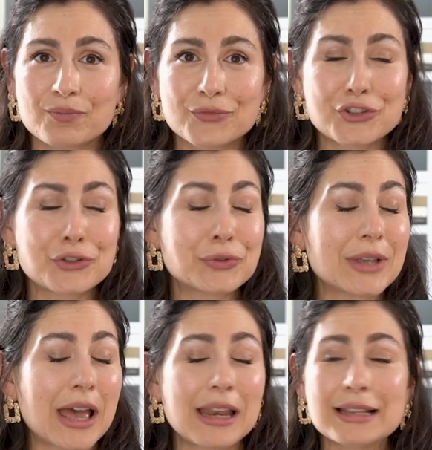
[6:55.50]
Choose
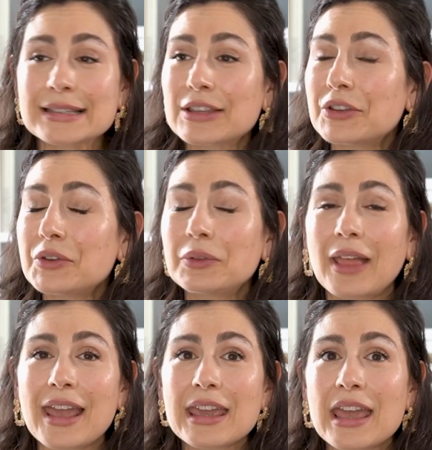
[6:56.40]
any skill you'd
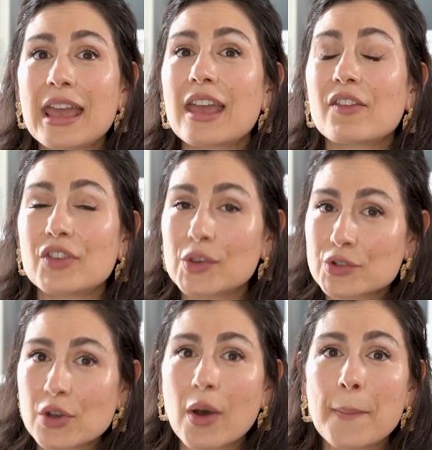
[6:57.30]
like. If you
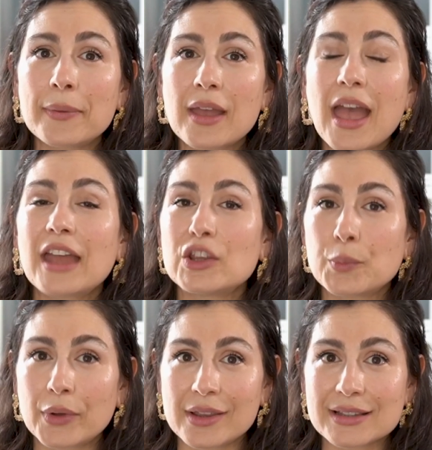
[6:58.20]
show up and you
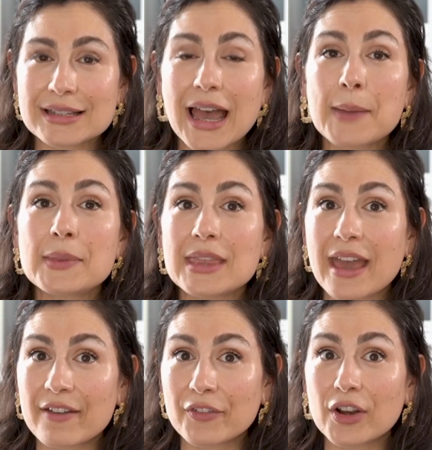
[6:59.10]
put in the time and the
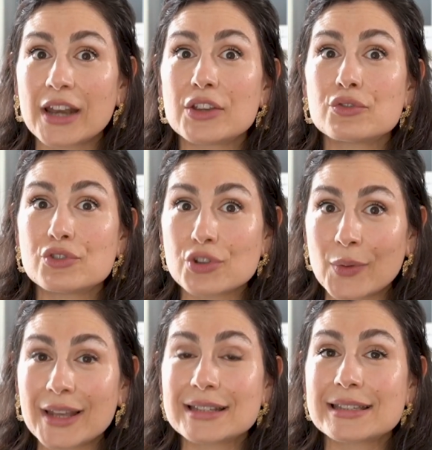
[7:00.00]
effort and you do
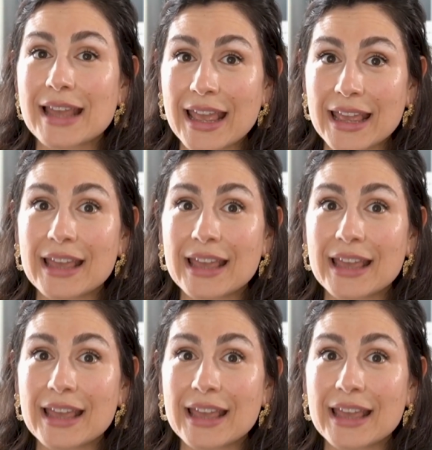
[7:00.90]
it day